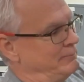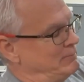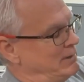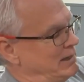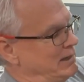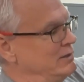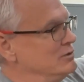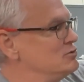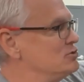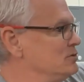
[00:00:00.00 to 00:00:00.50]

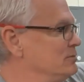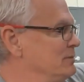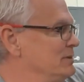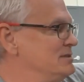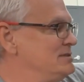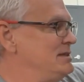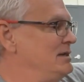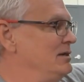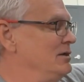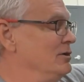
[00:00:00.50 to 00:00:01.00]

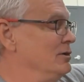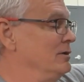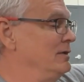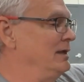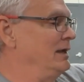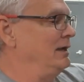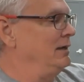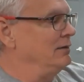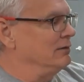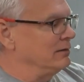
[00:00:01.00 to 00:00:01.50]
instruments here
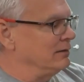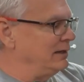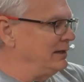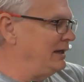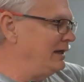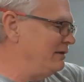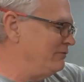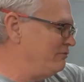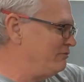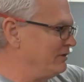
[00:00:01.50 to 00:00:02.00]
that you're going
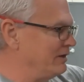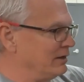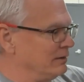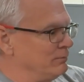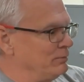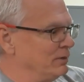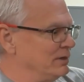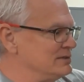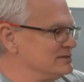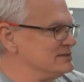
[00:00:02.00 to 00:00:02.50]
to get
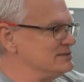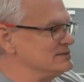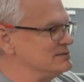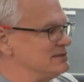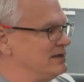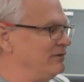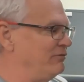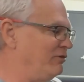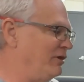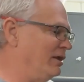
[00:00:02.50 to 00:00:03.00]
fingerprints and
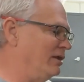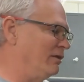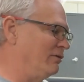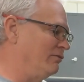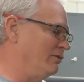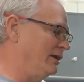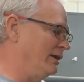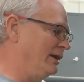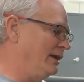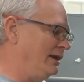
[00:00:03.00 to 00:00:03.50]
stuff all
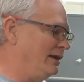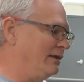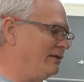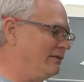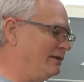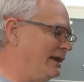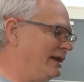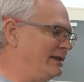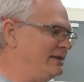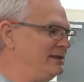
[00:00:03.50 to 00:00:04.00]
over it, you know,
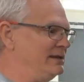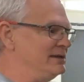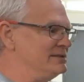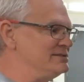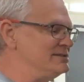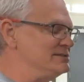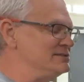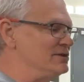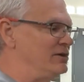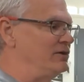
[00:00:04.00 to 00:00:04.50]
like
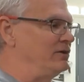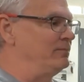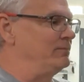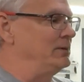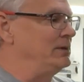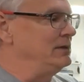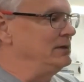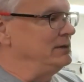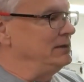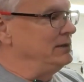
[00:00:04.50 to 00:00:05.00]
this. It's all,
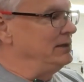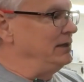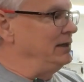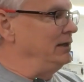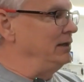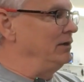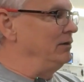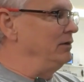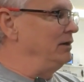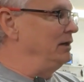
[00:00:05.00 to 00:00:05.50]

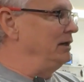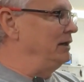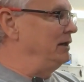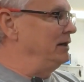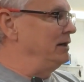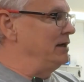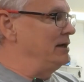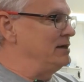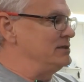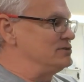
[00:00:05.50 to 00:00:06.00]
you know,
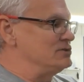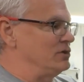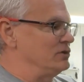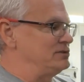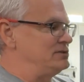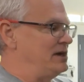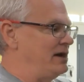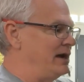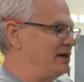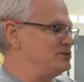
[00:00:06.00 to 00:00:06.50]
it's all
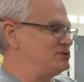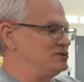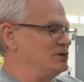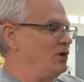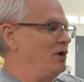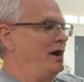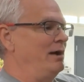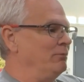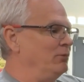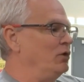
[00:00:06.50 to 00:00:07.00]
touch.
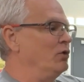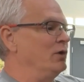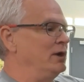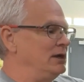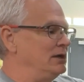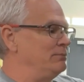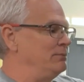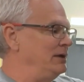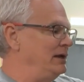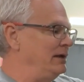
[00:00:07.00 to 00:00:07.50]
So I'm
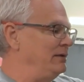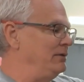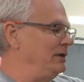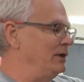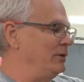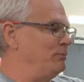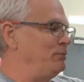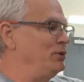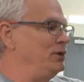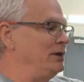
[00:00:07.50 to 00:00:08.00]
going to be, you
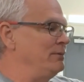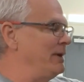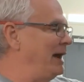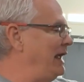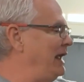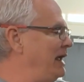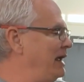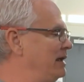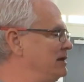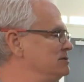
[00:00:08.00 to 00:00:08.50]
know, putting my
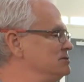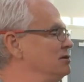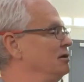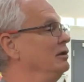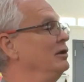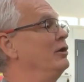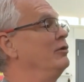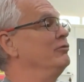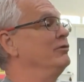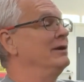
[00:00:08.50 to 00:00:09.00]
hands
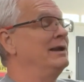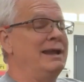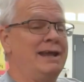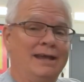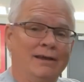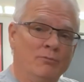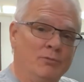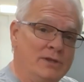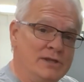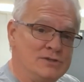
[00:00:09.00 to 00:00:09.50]
all over it.
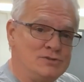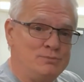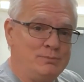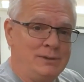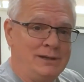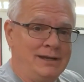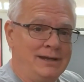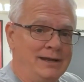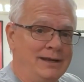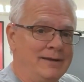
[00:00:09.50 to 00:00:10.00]
And with this
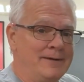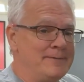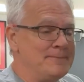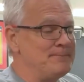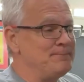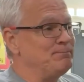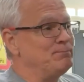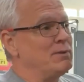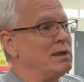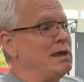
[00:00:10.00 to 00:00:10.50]
being
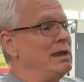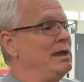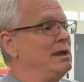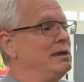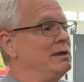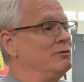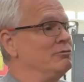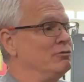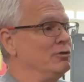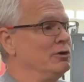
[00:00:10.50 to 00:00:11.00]
a
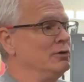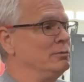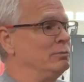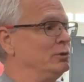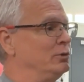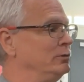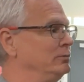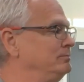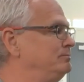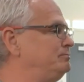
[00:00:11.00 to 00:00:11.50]

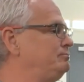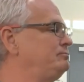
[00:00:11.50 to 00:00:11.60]
convertible,